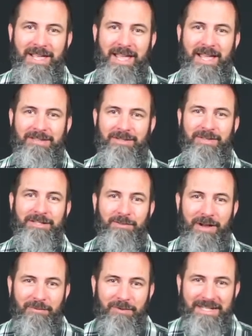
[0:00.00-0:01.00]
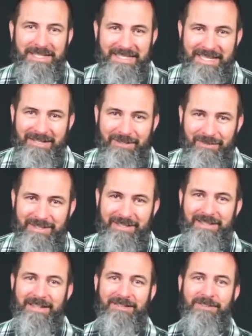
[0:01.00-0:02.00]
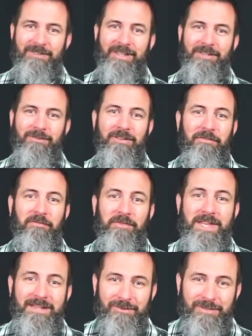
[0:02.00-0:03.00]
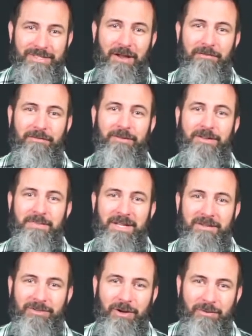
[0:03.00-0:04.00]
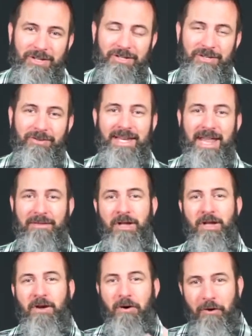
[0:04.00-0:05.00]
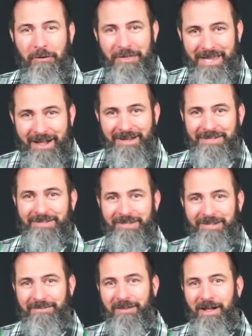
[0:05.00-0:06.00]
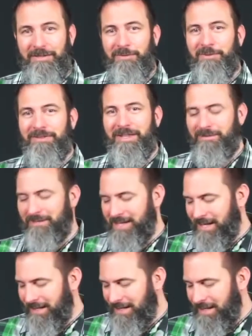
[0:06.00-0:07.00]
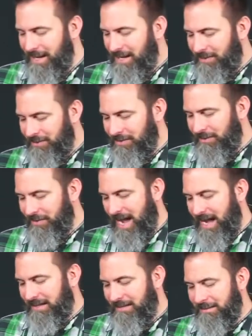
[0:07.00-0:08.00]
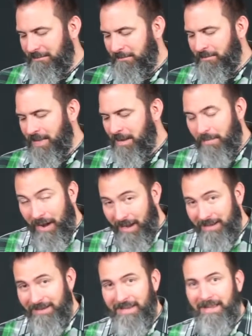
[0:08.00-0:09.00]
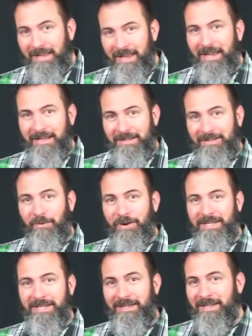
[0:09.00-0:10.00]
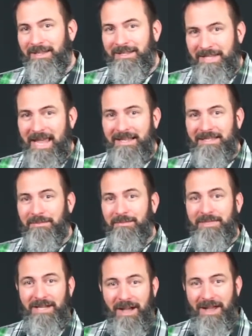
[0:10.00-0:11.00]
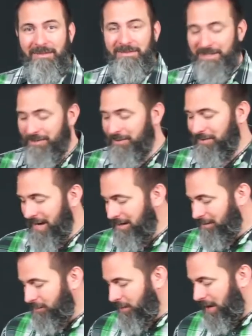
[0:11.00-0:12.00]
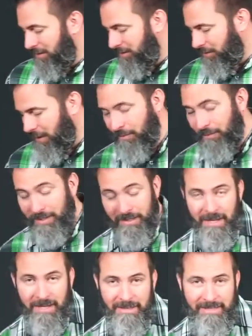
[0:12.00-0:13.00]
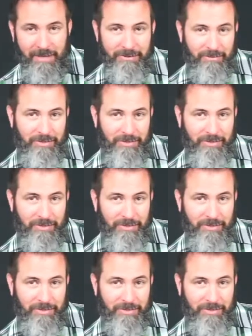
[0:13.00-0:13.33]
And so that's why I want to teach you these things so that you can feed yourself, you can be nourished, you can have all the oxygen of God's word that you need to do that. But it's going to take some time to do that as well. And so I want to tell you a